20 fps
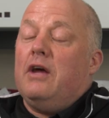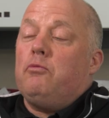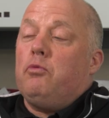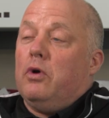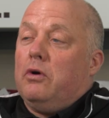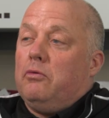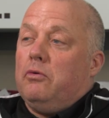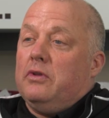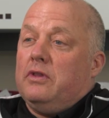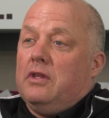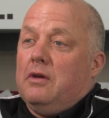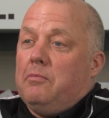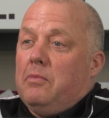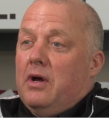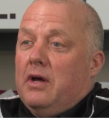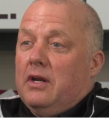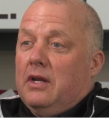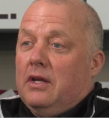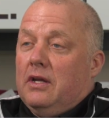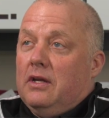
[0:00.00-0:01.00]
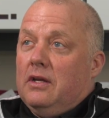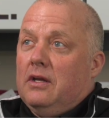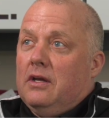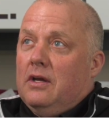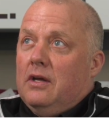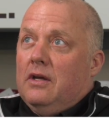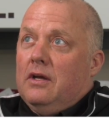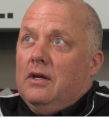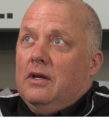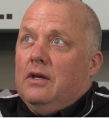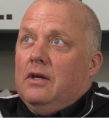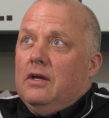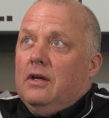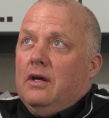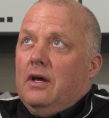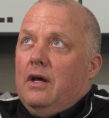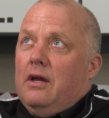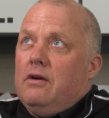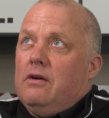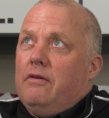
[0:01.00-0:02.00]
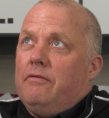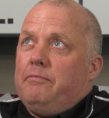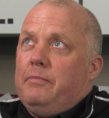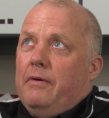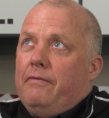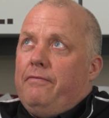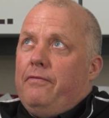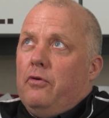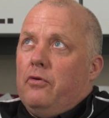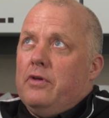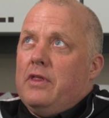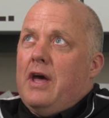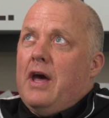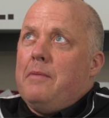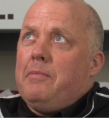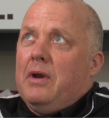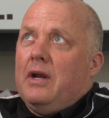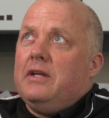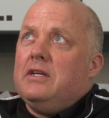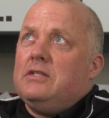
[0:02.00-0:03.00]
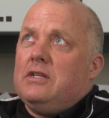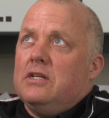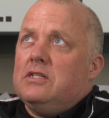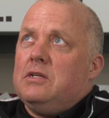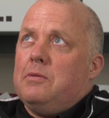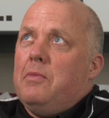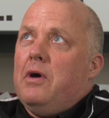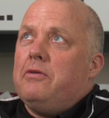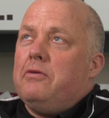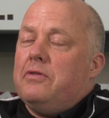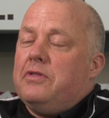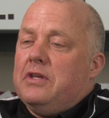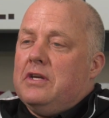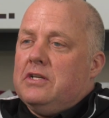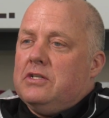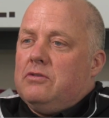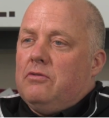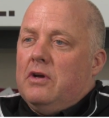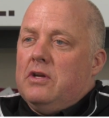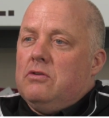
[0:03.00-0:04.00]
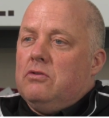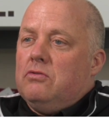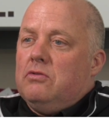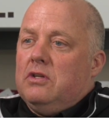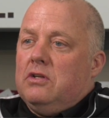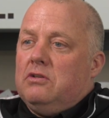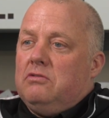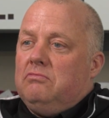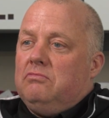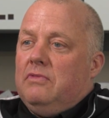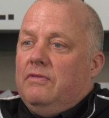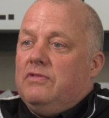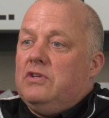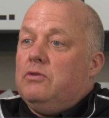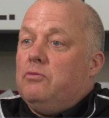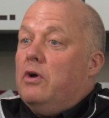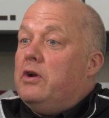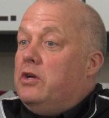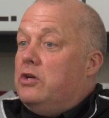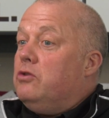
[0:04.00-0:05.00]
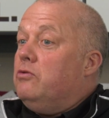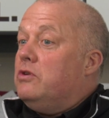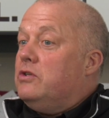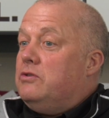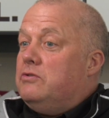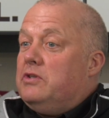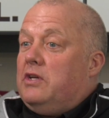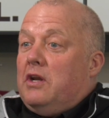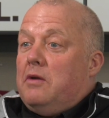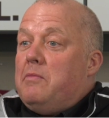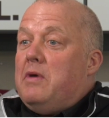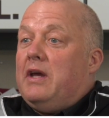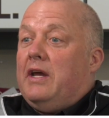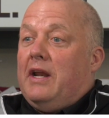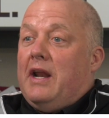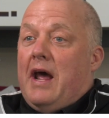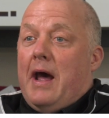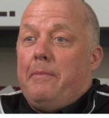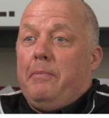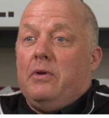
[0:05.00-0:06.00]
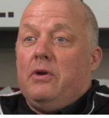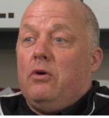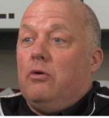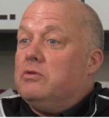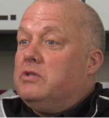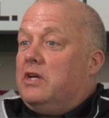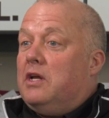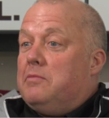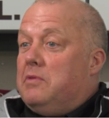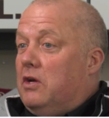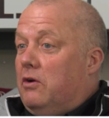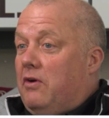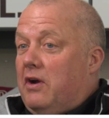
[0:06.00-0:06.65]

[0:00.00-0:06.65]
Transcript: I'd work with Imani I don't know if before that, but at least on some other things. So I knew that if she wanted to do it, she was going to make it happen or it was going to be a